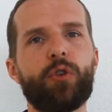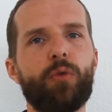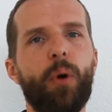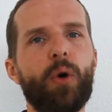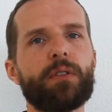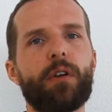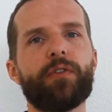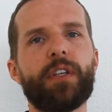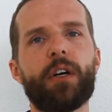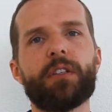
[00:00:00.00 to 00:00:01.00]
to most
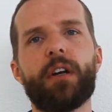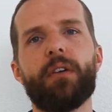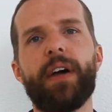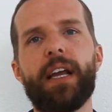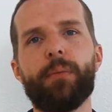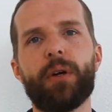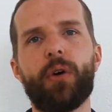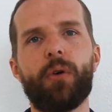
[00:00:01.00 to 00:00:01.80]
of the other available grow